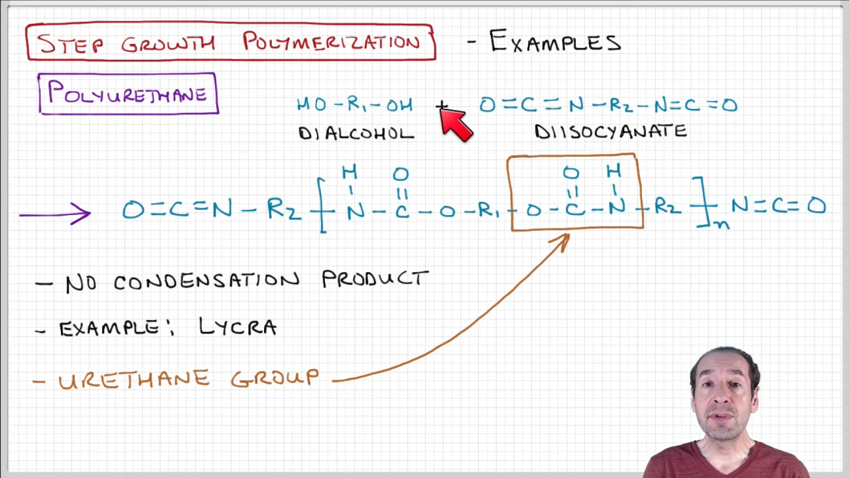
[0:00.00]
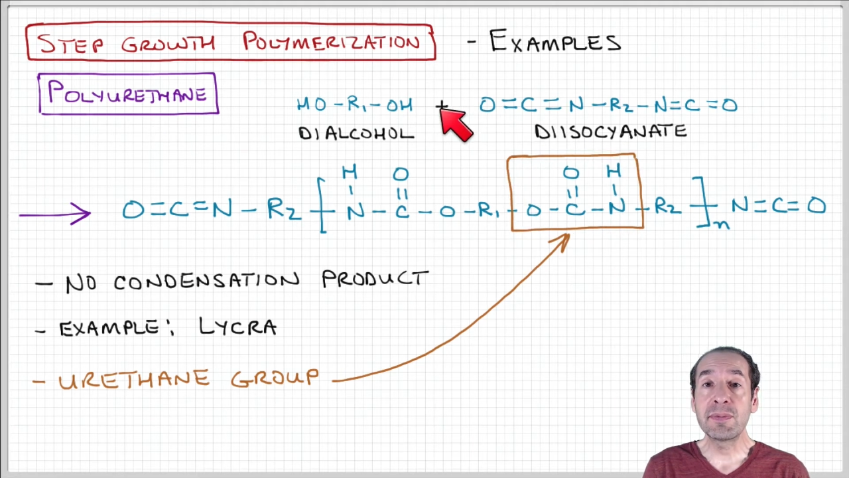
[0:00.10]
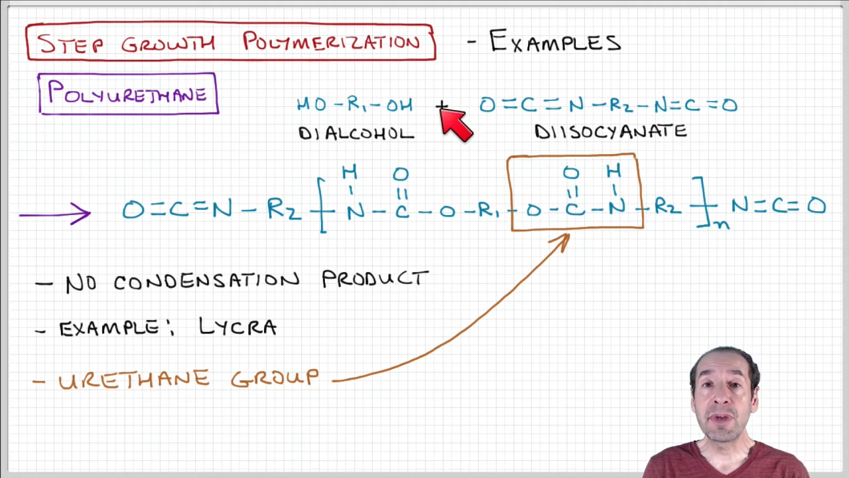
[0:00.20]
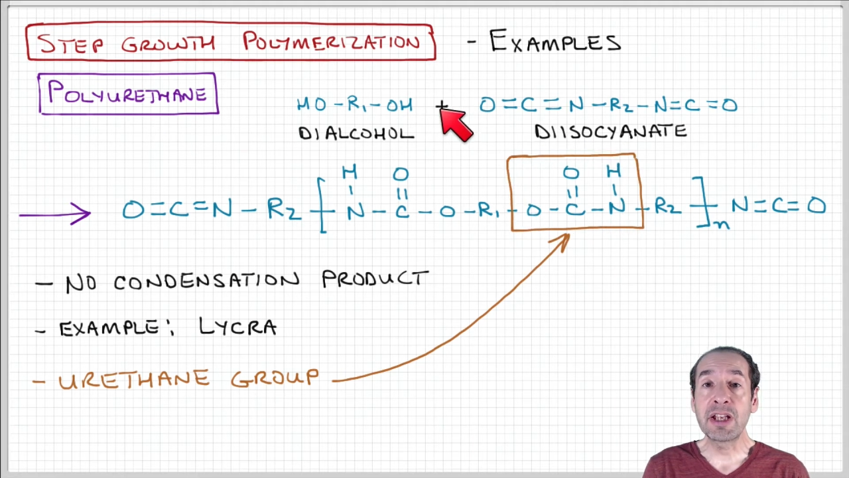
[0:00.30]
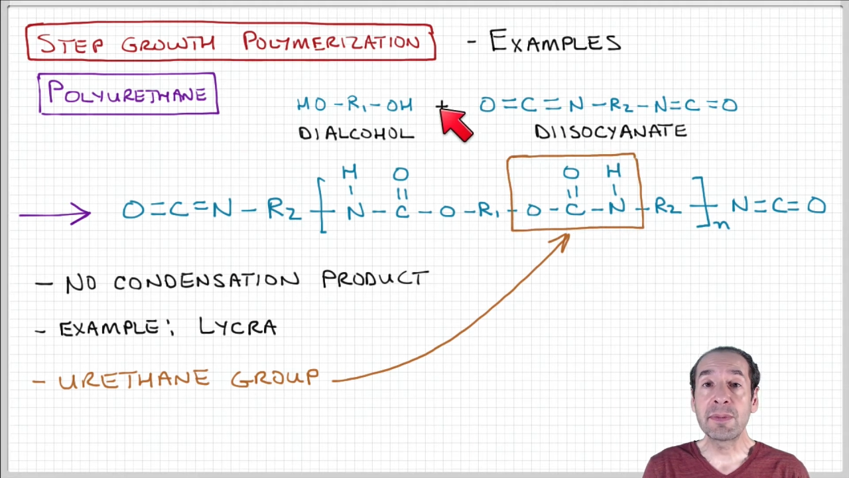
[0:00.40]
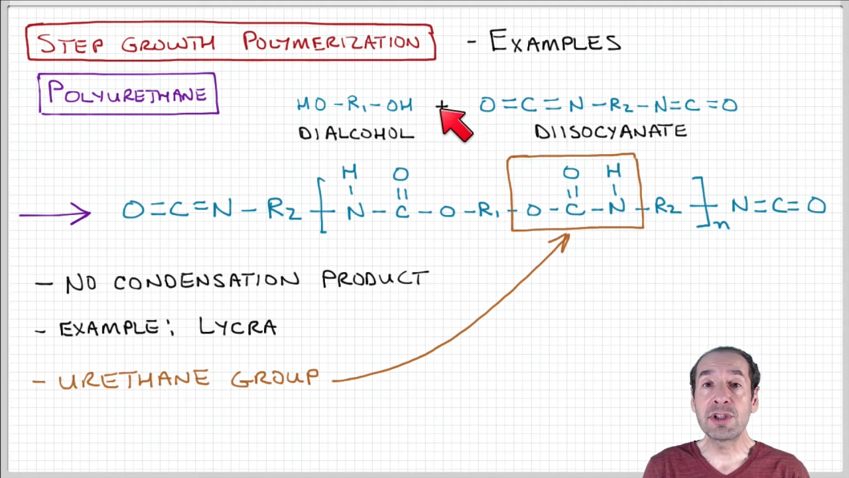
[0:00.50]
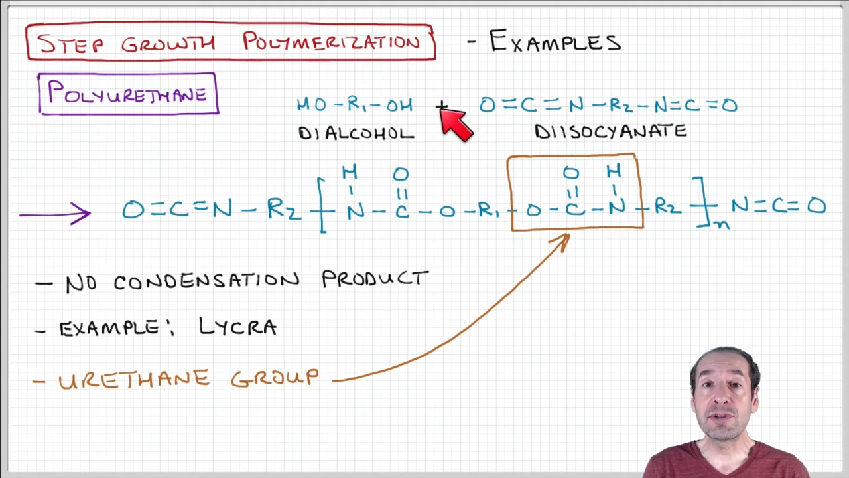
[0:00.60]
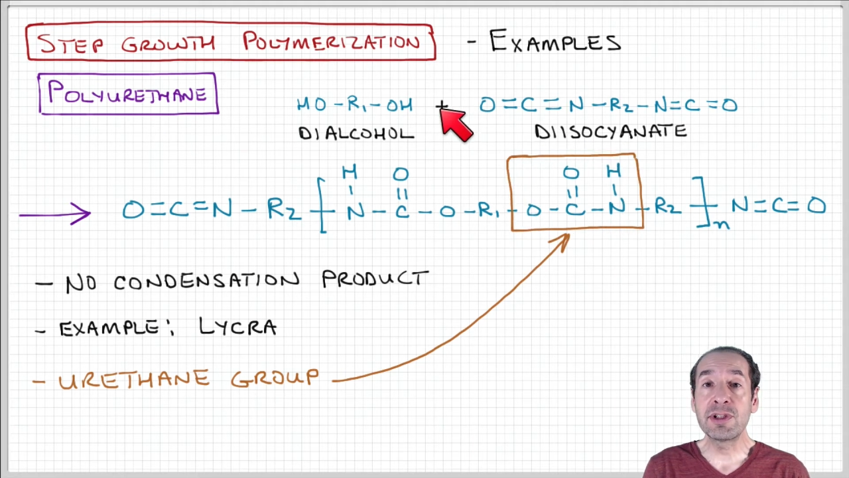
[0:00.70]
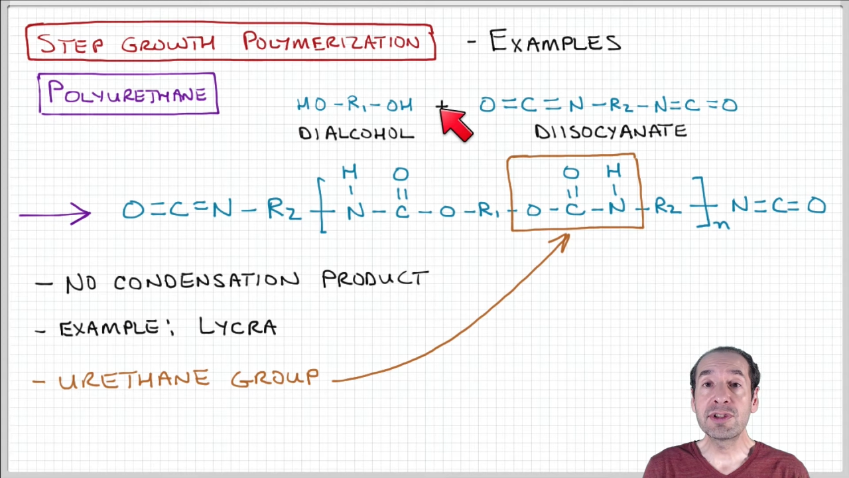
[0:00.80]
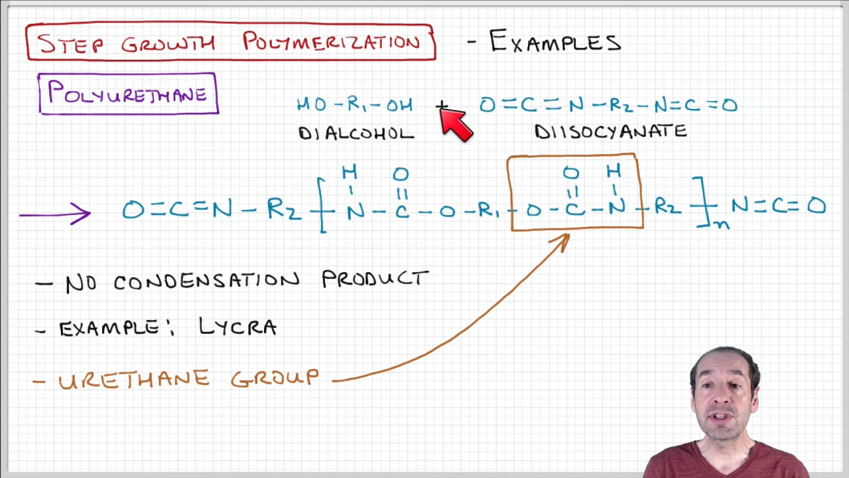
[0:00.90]
monomer
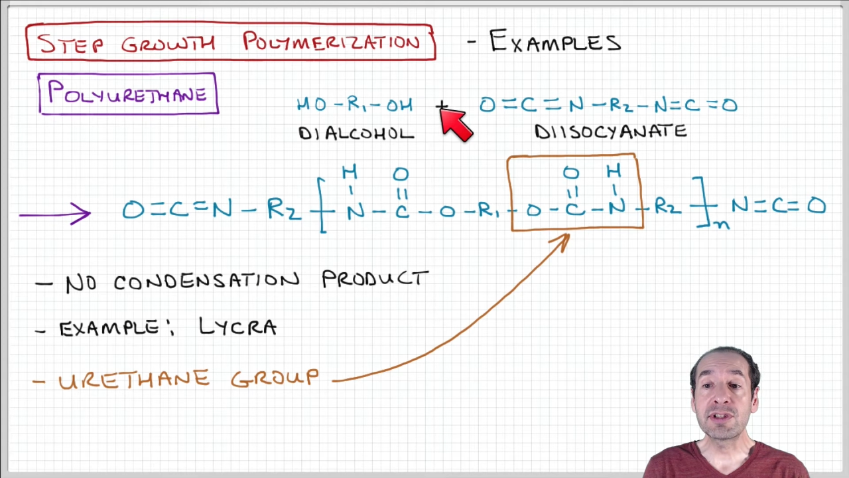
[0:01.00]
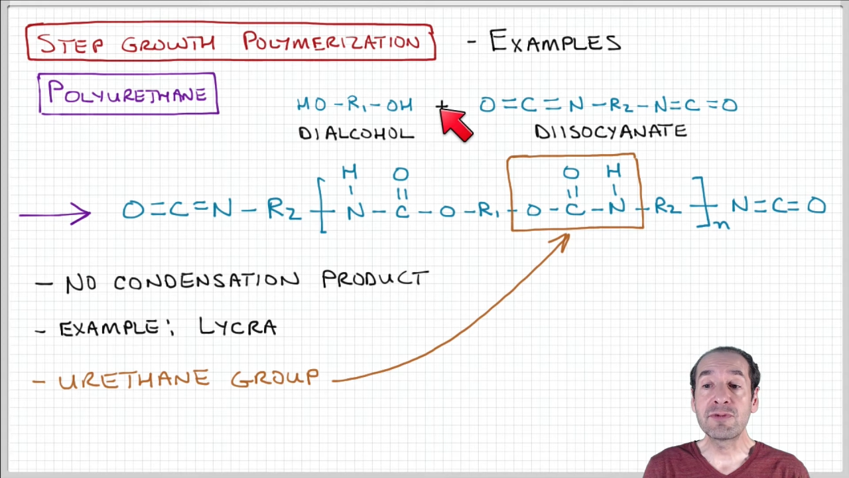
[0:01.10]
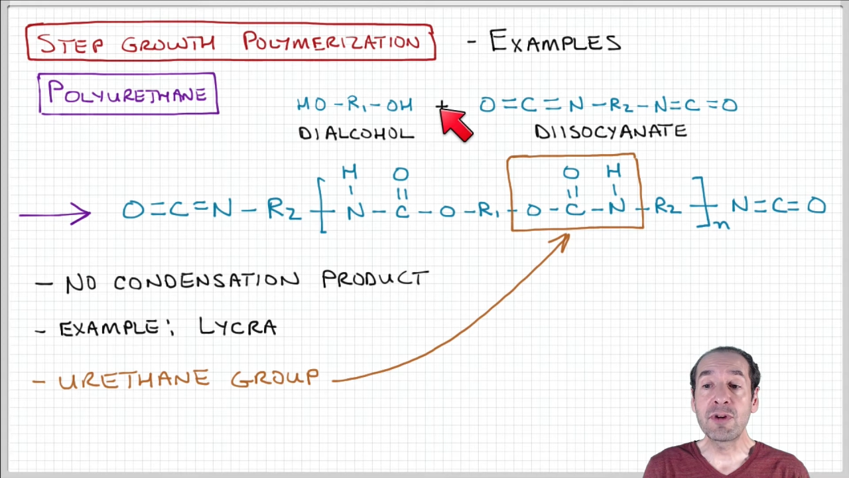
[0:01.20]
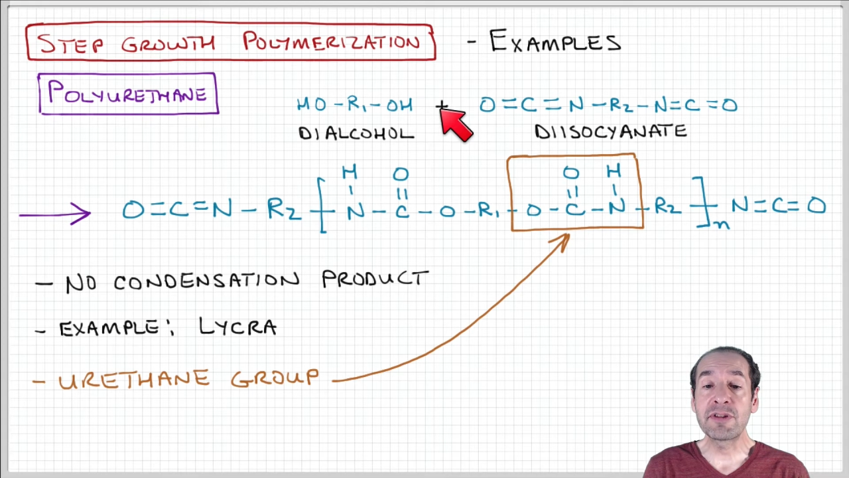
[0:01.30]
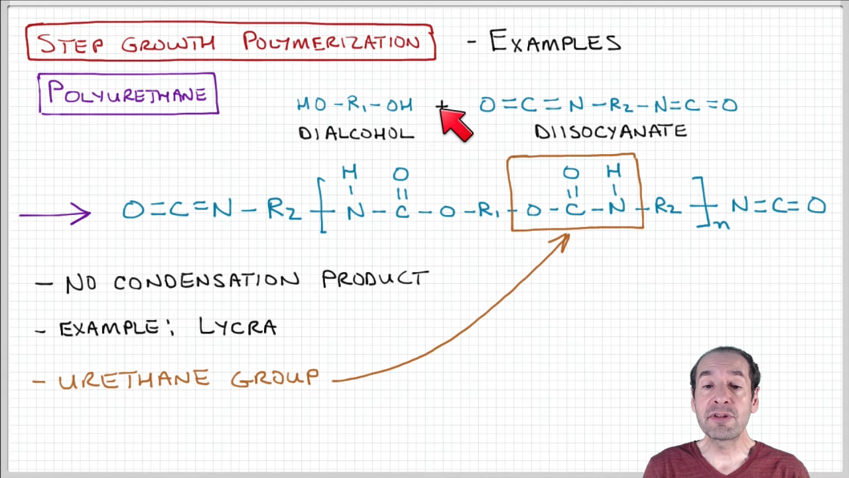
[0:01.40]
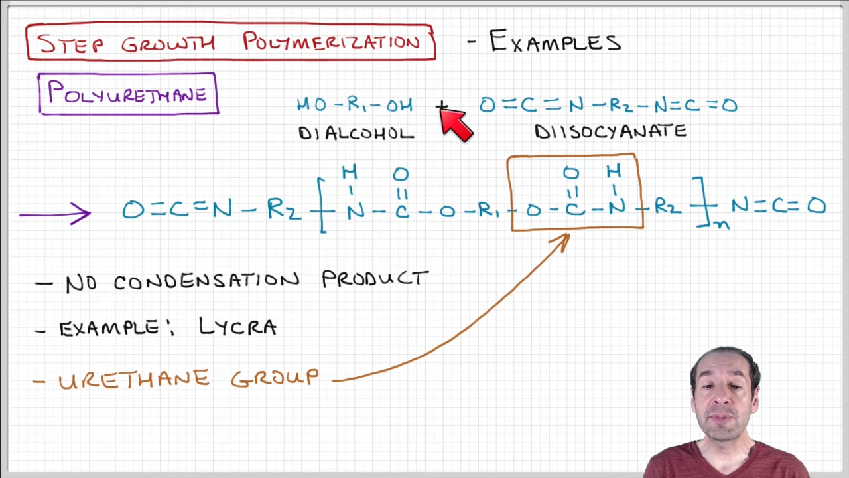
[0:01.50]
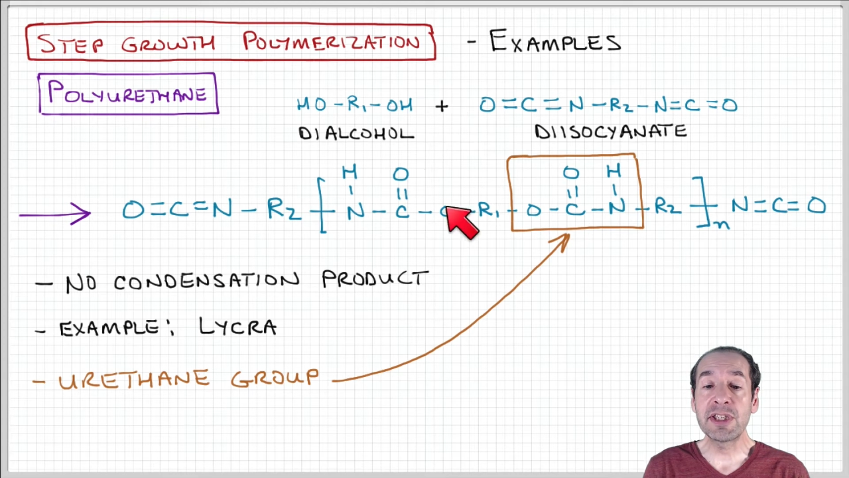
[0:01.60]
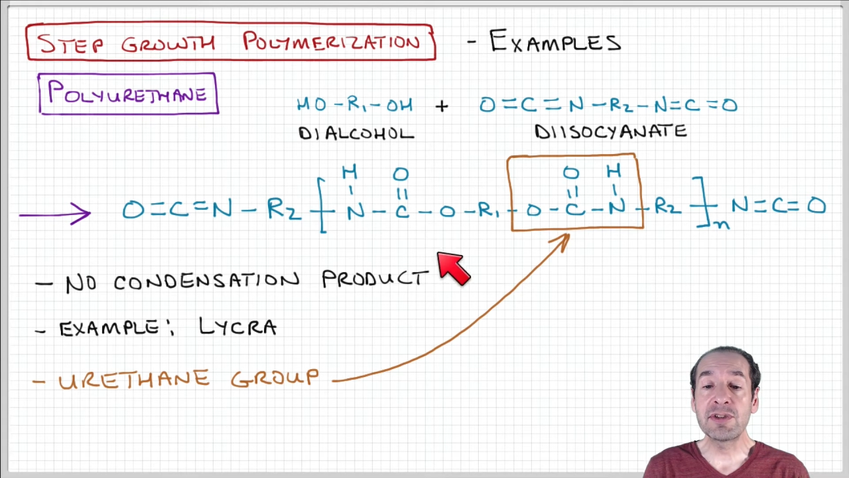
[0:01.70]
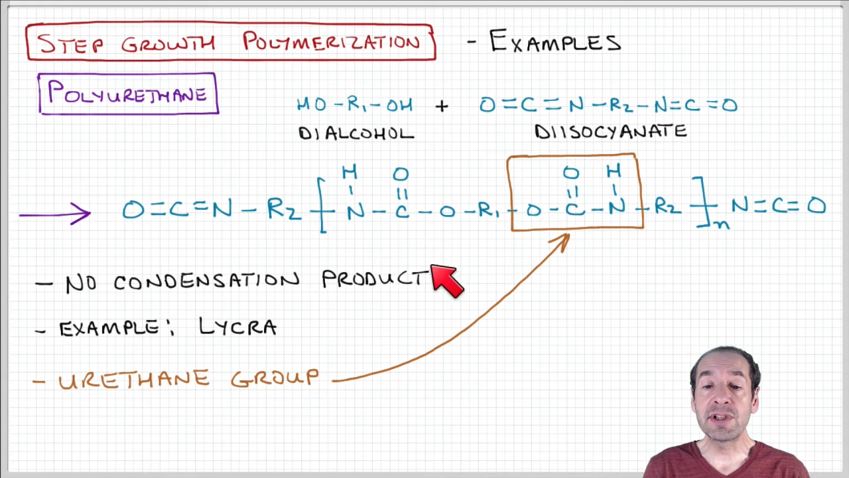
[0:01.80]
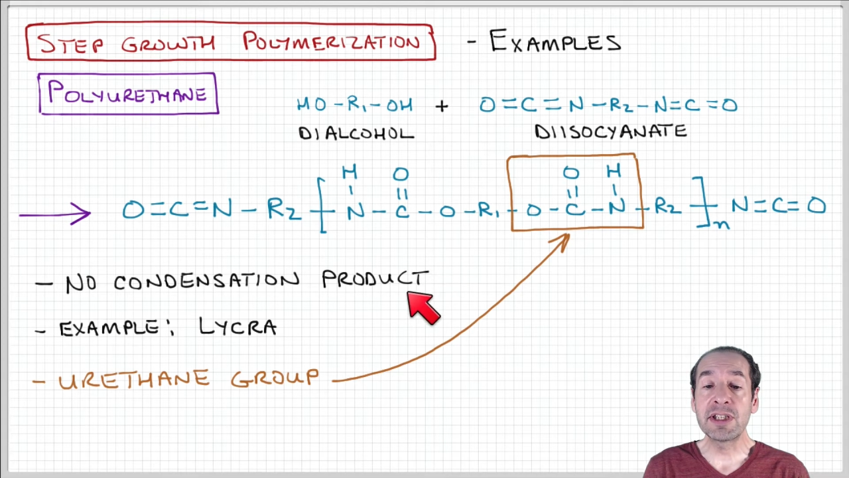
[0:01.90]
units to form the repeat
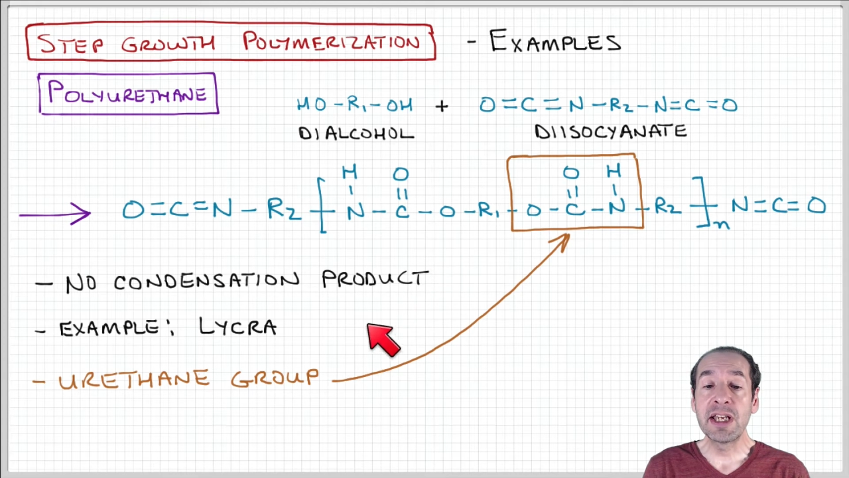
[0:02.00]
unit